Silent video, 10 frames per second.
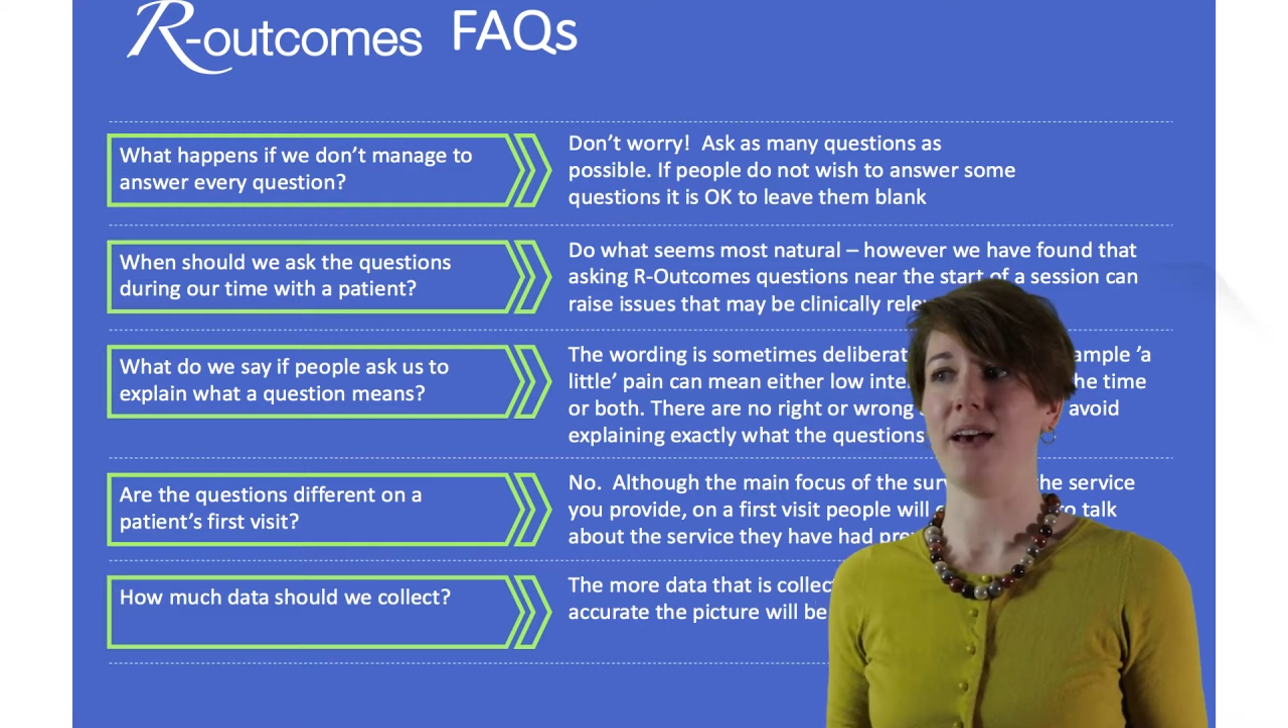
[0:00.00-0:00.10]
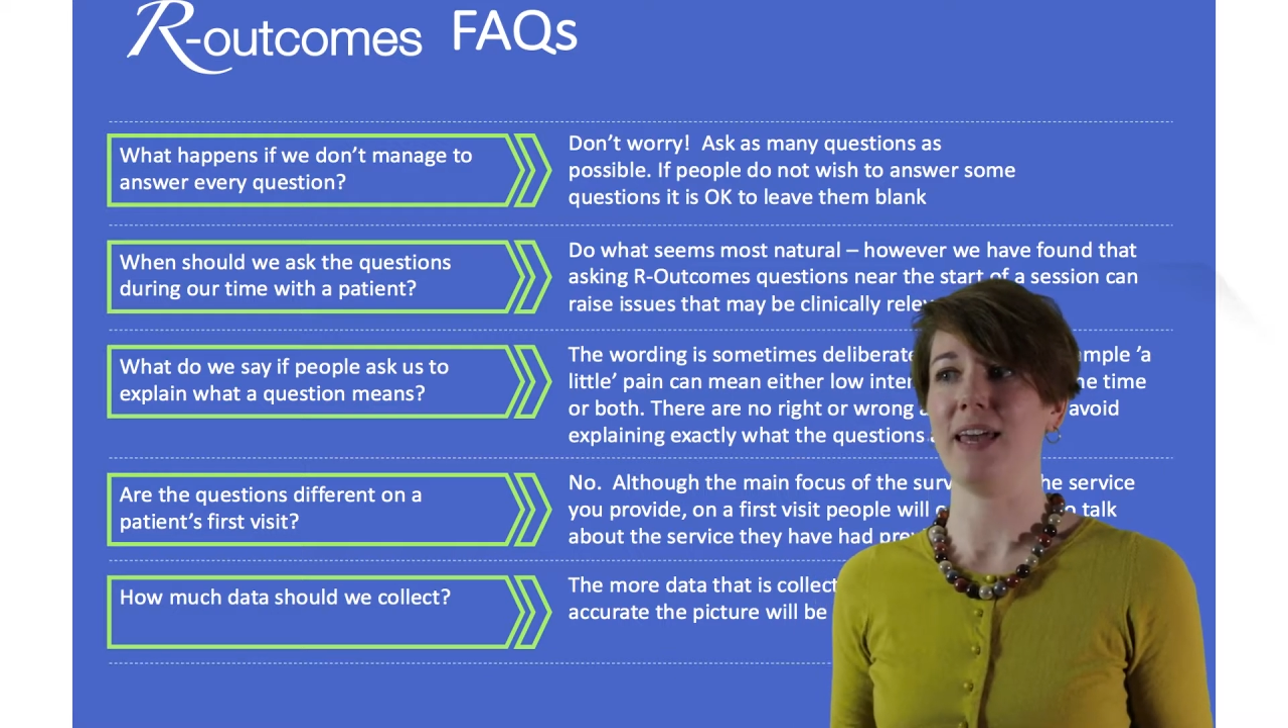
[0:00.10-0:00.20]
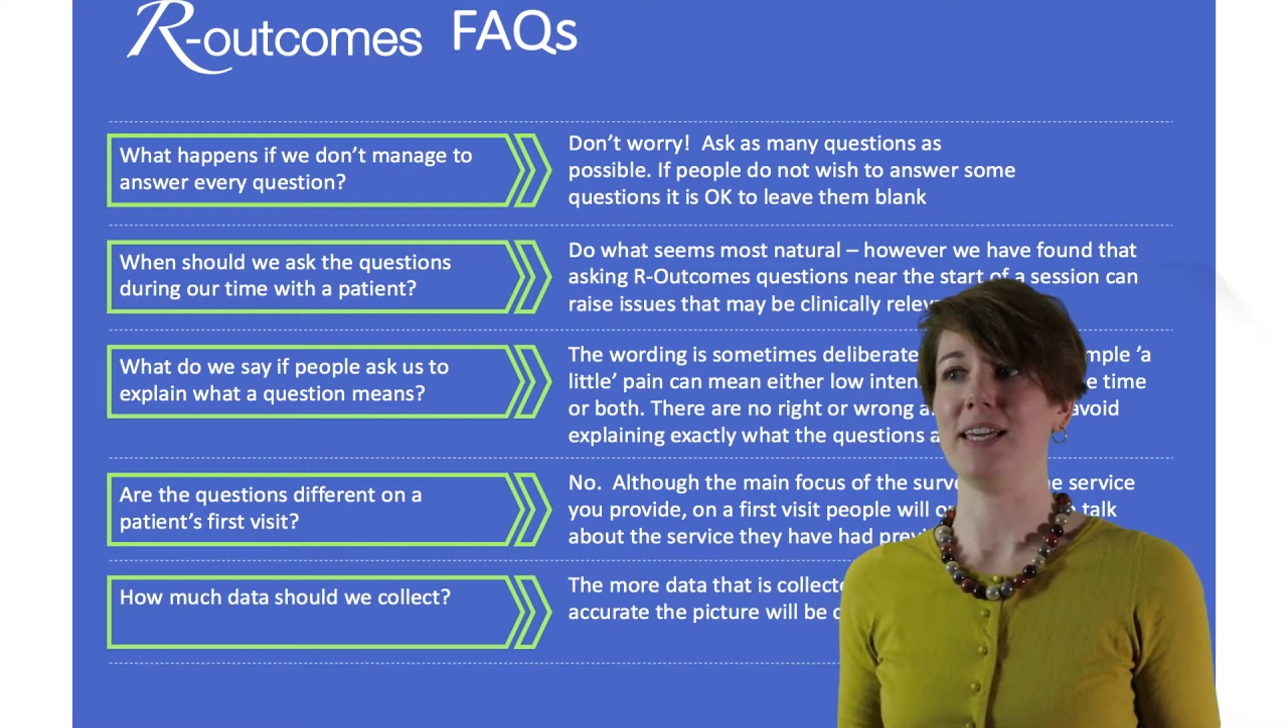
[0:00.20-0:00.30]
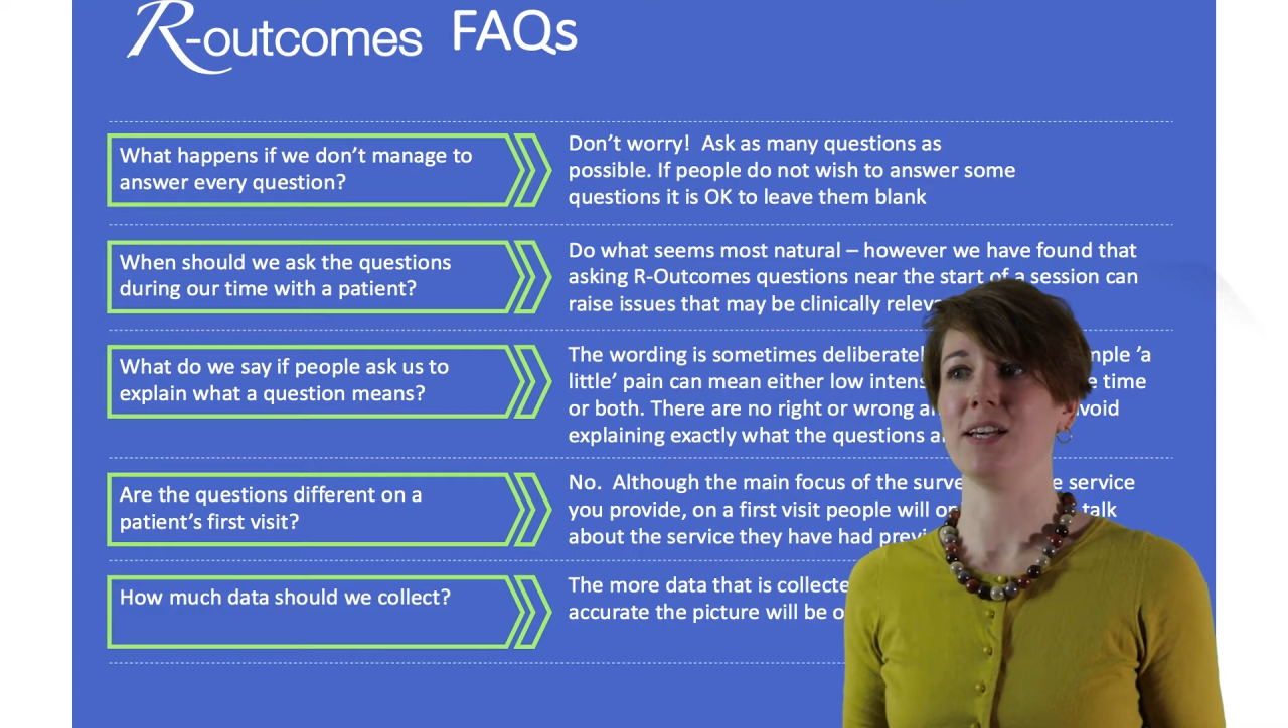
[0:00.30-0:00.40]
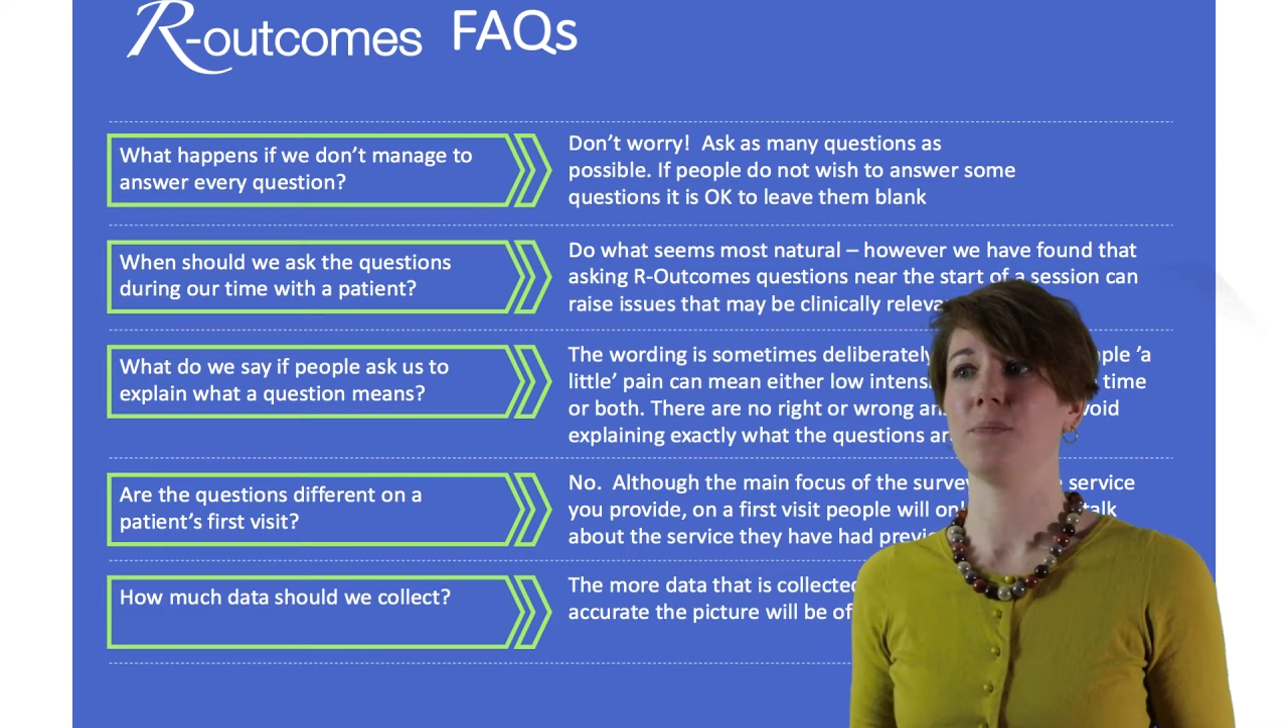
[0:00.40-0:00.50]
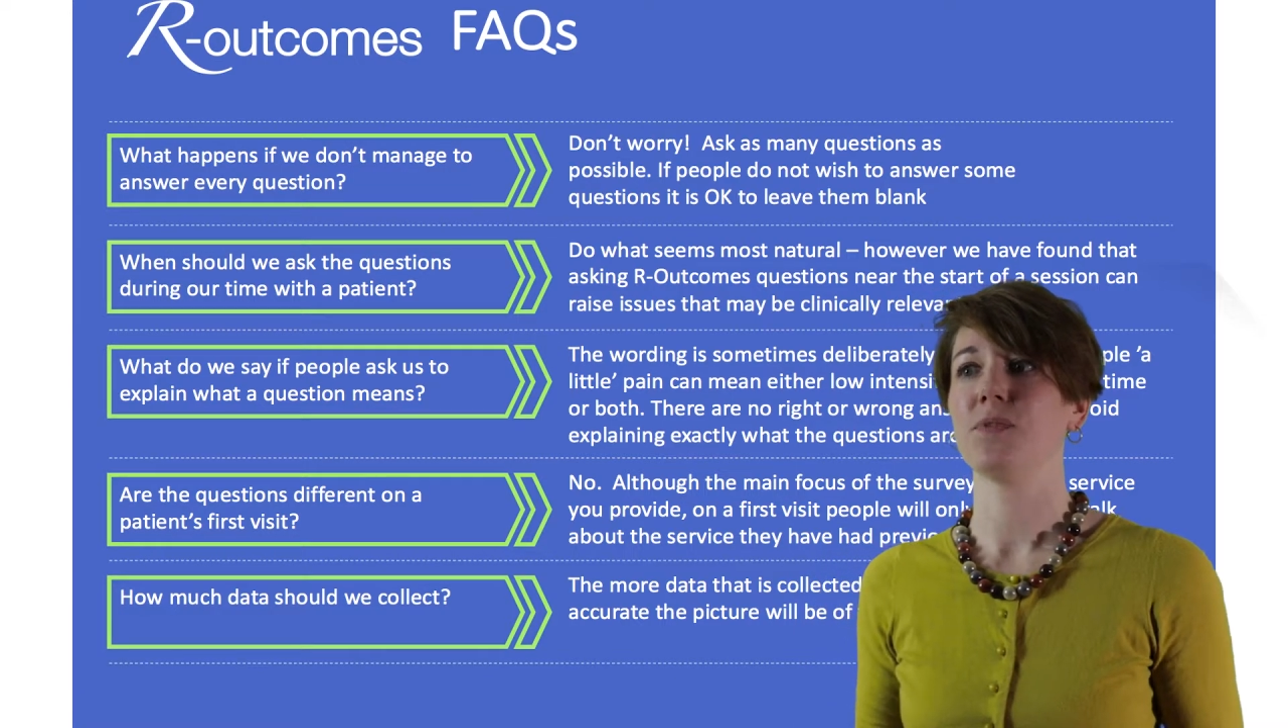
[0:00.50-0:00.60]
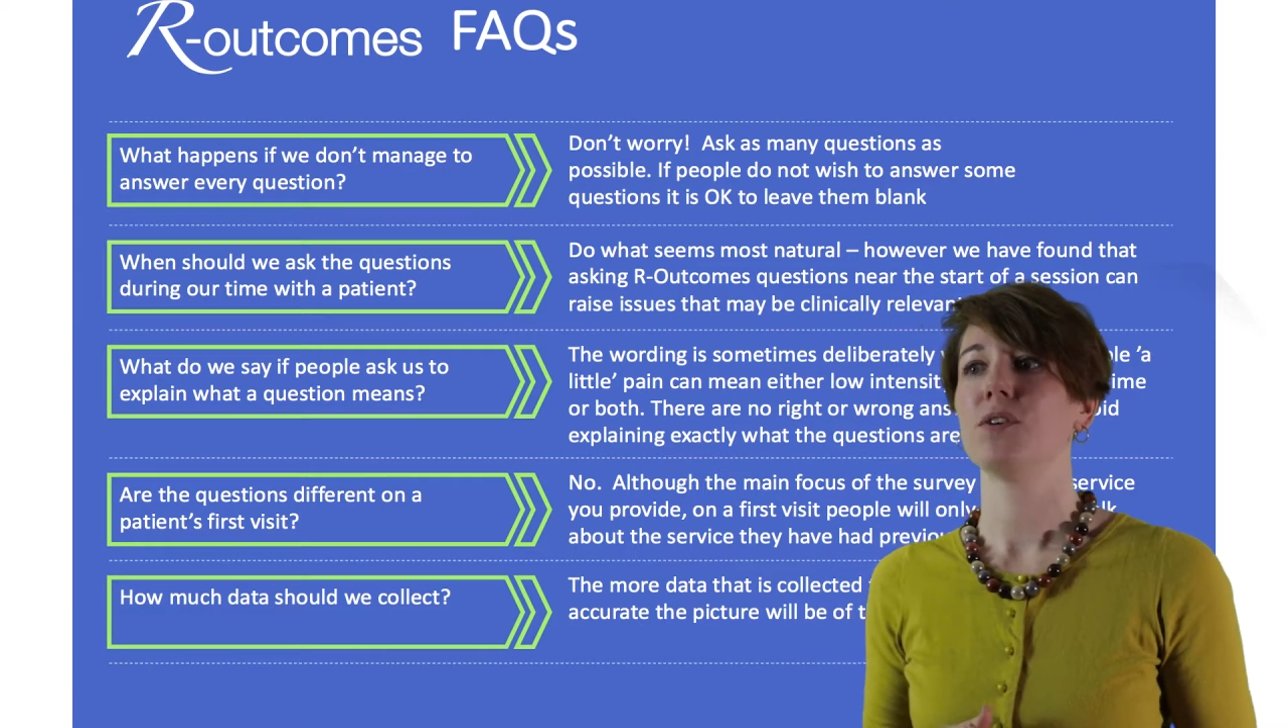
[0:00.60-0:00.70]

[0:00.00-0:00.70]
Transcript: vague.